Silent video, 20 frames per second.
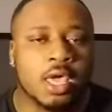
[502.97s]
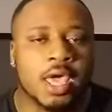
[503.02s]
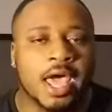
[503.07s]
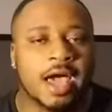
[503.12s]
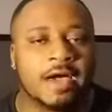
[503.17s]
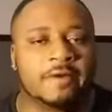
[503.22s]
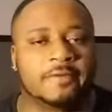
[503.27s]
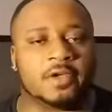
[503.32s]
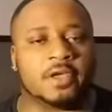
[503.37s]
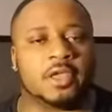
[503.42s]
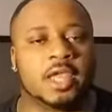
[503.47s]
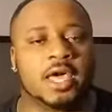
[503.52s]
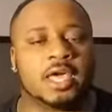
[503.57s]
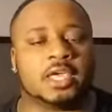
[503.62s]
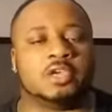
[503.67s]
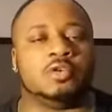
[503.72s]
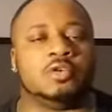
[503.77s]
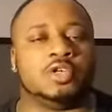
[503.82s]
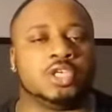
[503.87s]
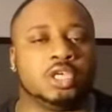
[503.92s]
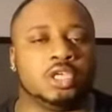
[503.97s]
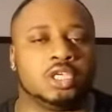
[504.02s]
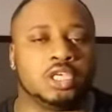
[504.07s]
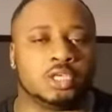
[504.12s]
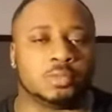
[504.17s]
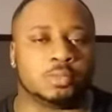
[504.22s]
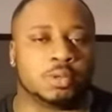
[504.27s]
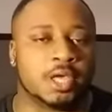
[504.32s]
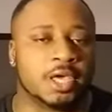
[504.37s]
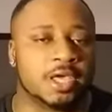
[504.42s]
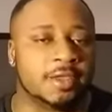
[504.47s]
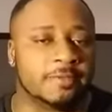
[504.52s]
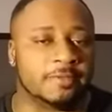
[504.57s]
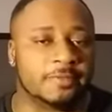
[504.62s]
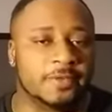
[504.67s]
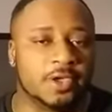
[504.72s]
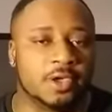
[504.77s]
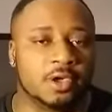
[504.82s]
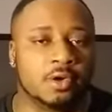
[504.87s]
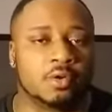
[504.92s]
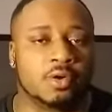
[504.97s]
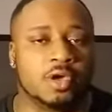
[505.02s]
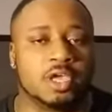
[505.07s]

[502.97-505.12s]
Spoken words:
I feel like you should just play the field